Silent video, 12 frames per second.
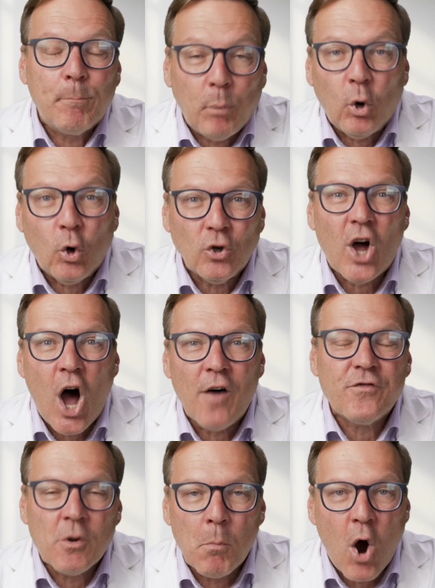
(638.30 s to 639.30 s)
pulled
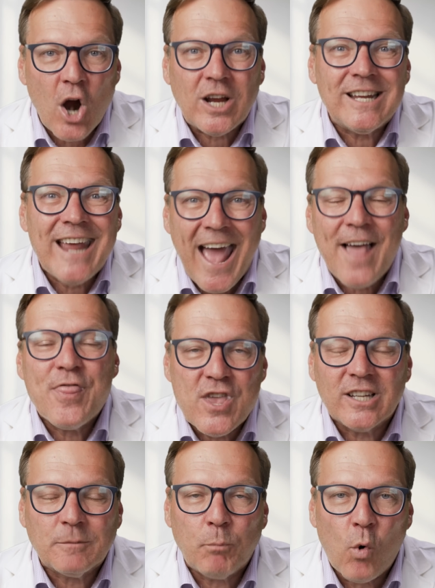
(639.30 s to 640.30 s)
off the market at
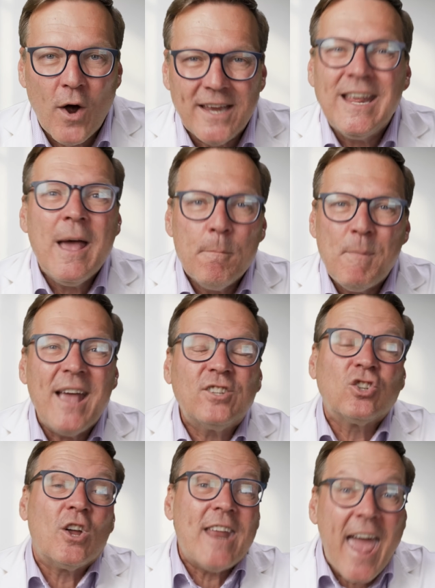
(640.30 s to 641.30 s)
this point
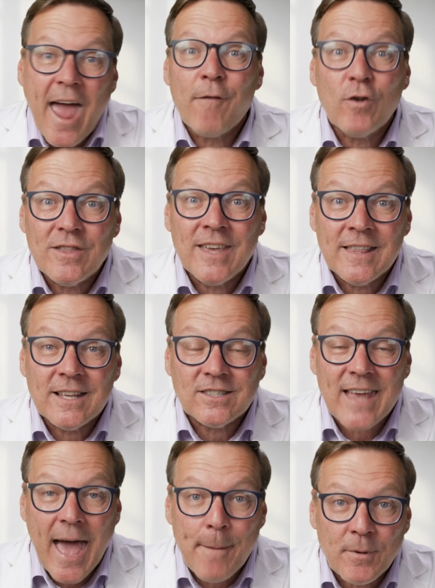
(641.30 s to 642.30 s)
based on everything that's
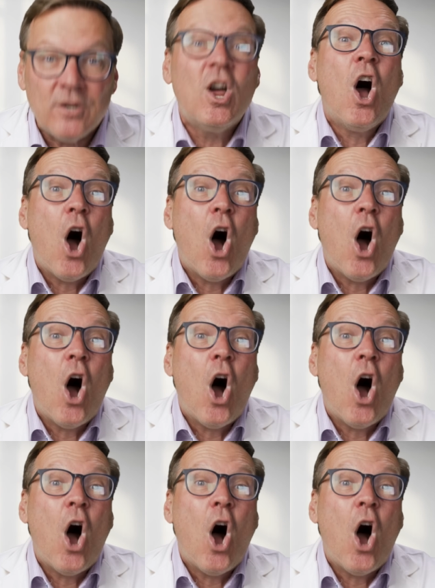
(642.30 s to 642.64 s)
happened,